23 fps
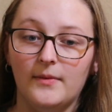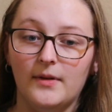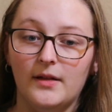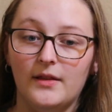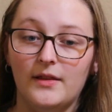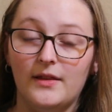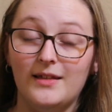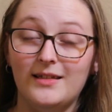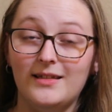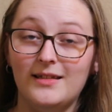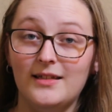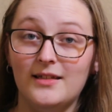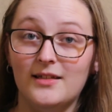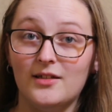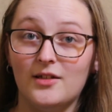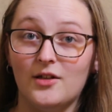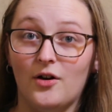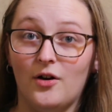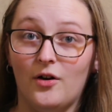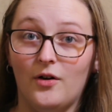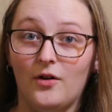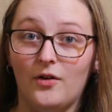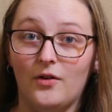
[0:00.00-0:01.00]
This is
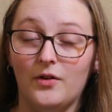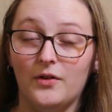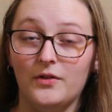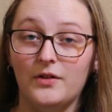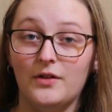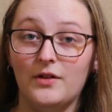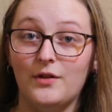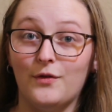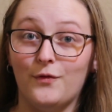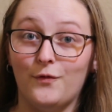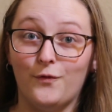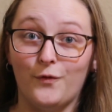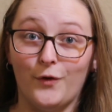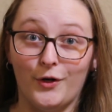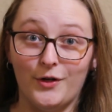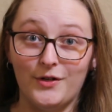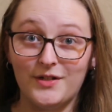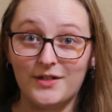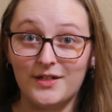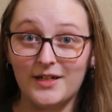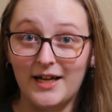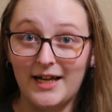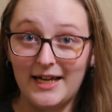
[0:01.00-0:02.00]
called The
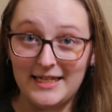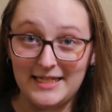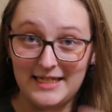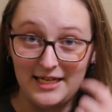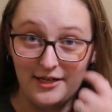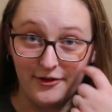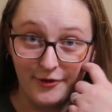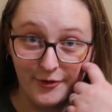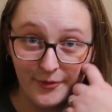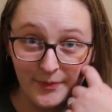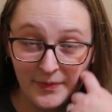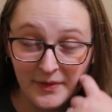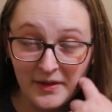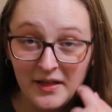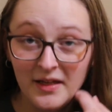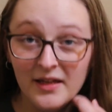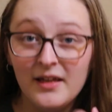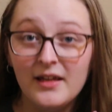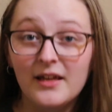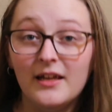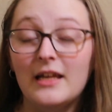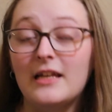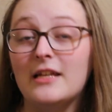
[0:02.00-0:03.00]
First Ideal.
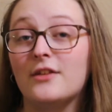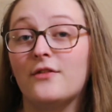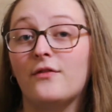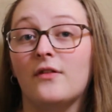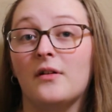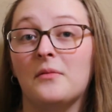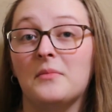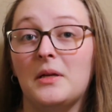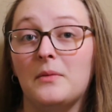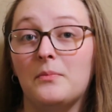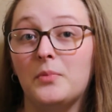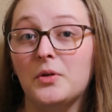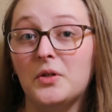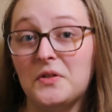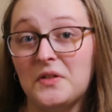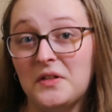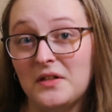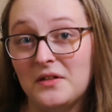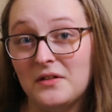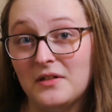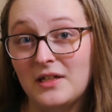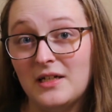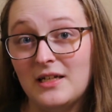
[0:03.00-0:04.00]
It is from a book
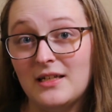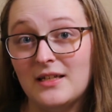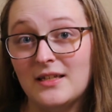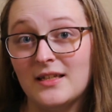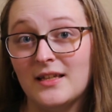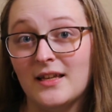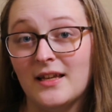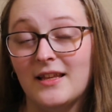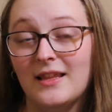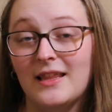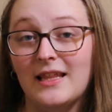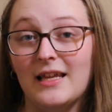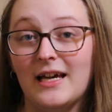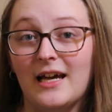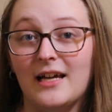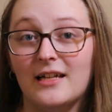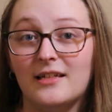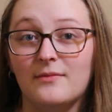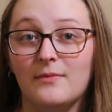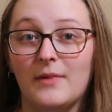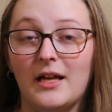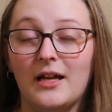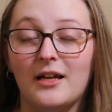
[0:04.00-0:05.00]
series
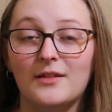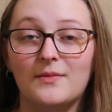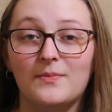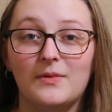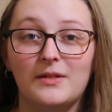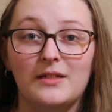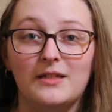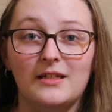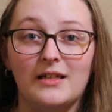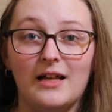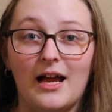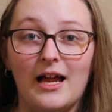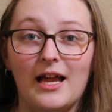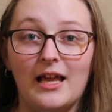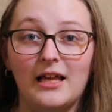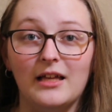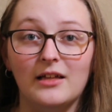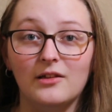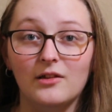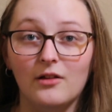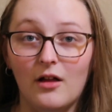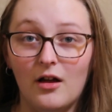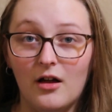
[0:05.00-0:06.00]
that my husband and
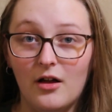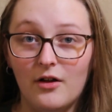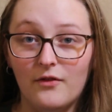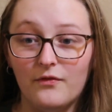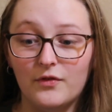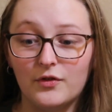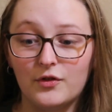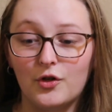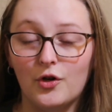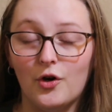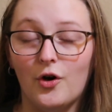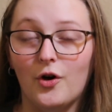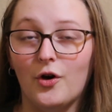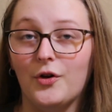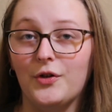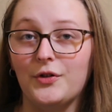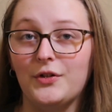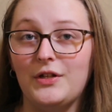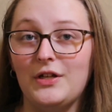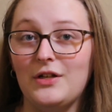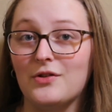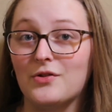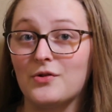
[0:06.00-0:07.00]
I love
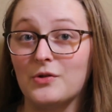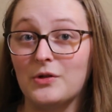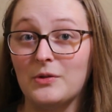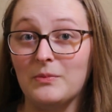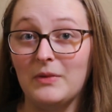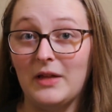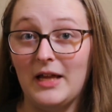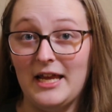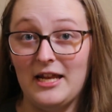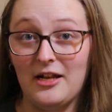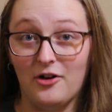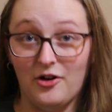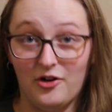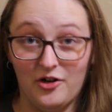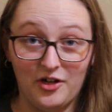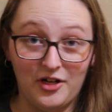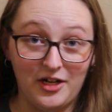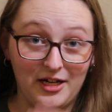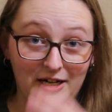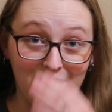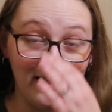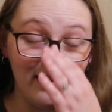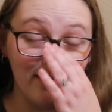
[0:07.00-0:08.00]
called The Stormlight
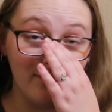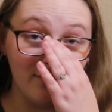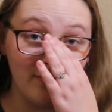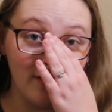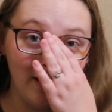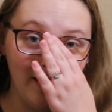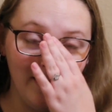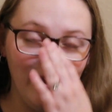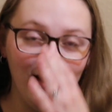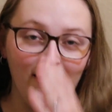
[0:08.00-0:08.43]
Archive.